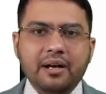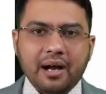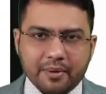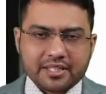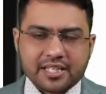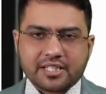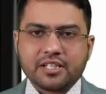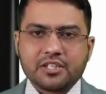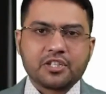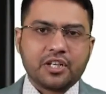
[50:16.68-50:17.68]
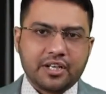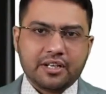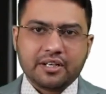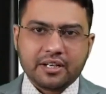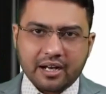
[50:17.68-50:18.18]
our sessions
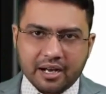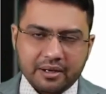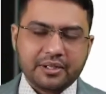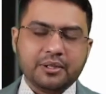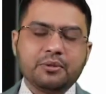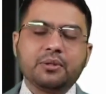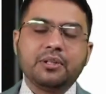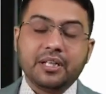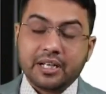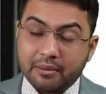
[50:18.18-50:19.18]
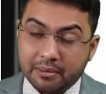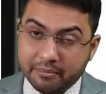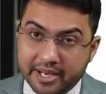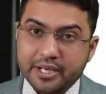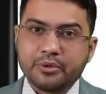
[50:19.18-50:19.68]
in YouTube, in our
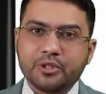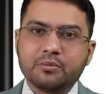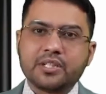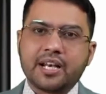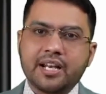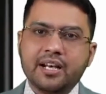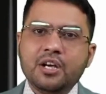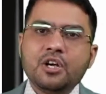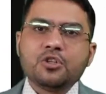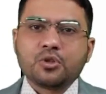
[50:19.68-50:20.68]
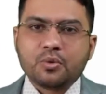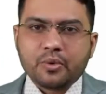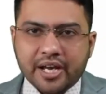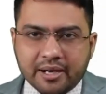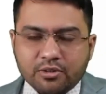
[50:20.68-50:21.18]
main YouTube channel. So
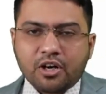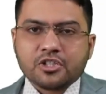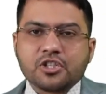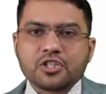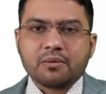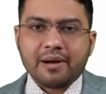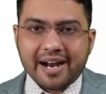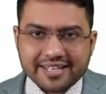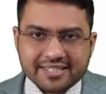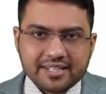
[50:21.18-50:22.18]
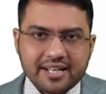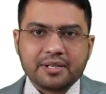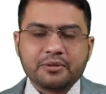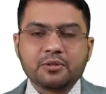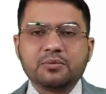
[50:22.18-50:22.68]
we have launched some additional
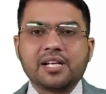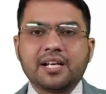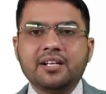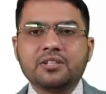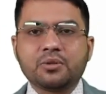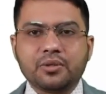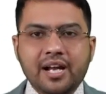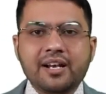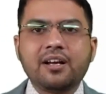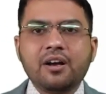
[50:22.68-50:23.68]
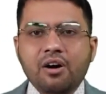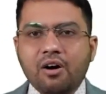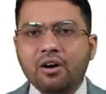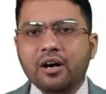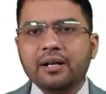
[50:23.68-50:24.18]
YouTube channels so that
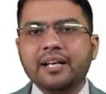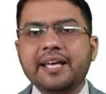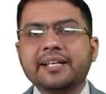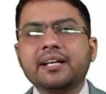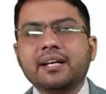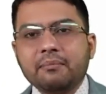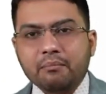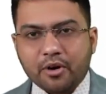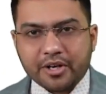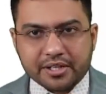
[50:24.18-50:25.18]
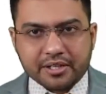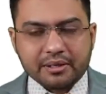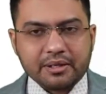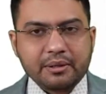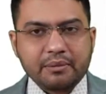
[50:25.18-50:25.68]
like morning
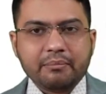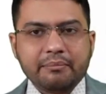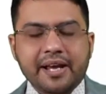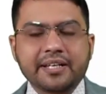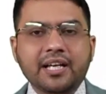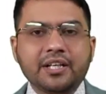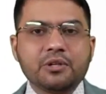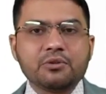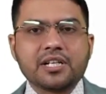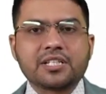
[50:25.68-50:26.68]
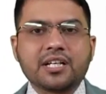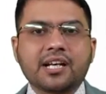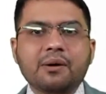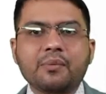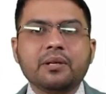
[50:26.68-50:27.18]
banking news,
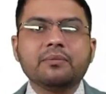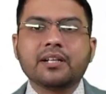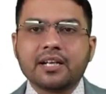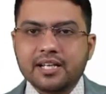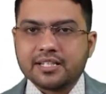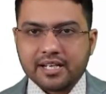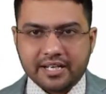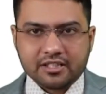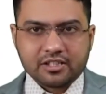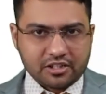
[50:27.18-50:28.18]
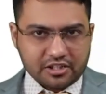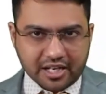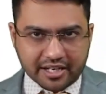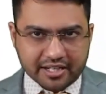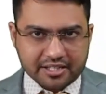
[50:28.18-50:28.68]
etc., will be released in such
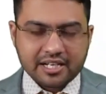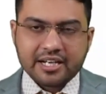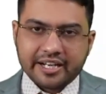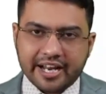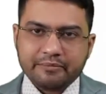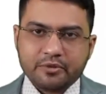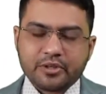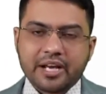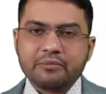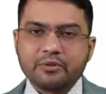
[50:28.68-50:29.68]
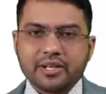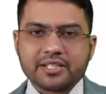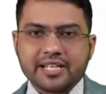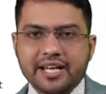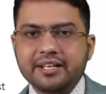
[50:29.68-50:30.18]
channels. Time to time we are
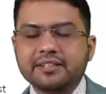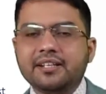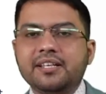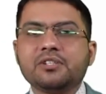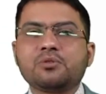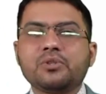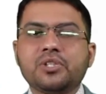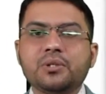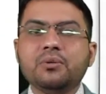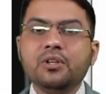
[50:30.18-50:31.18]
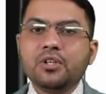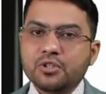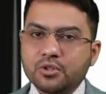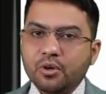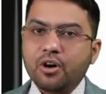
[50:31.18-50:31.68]
sharing the links with you,
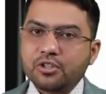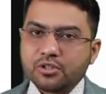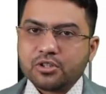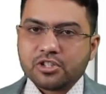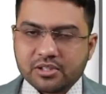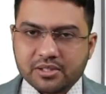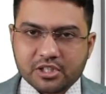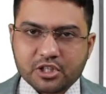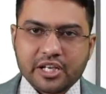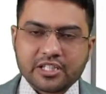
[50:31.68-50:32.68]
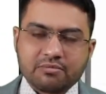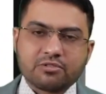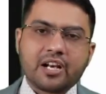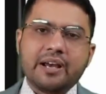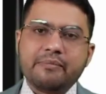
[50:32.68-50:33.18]
so also stay
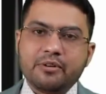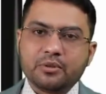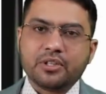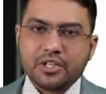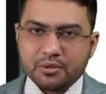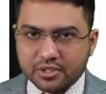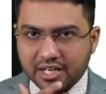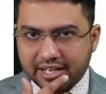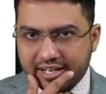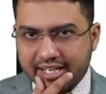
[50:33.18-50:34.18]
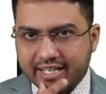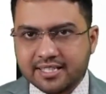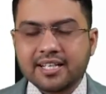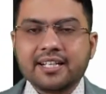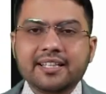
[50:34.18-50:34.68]
subscribed to the new channel
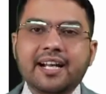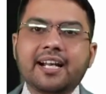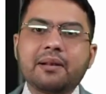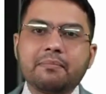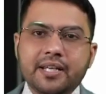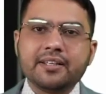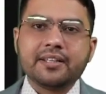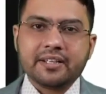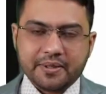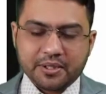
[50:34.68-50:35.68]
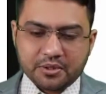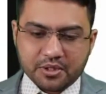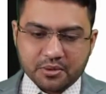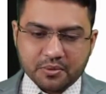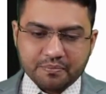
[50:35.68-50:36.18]
links that are being given to
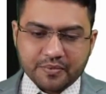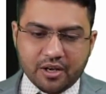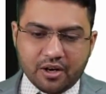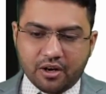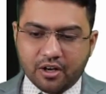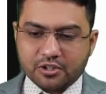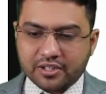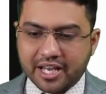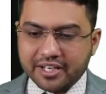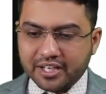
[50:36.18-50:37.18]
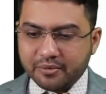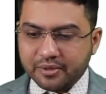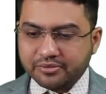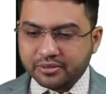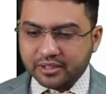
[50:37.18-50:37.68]
you. Also thanking
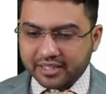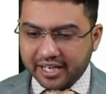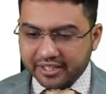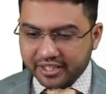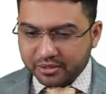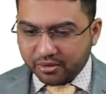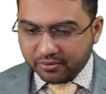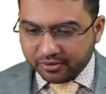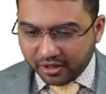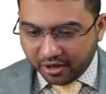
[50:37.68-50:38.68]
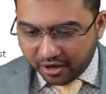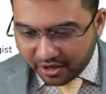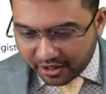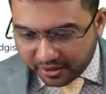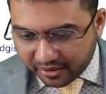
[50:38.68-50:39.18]
you for
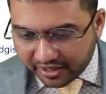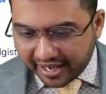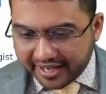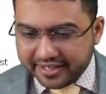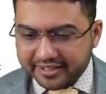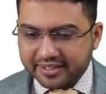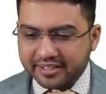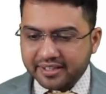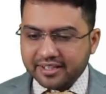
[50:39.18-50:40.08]
all your kind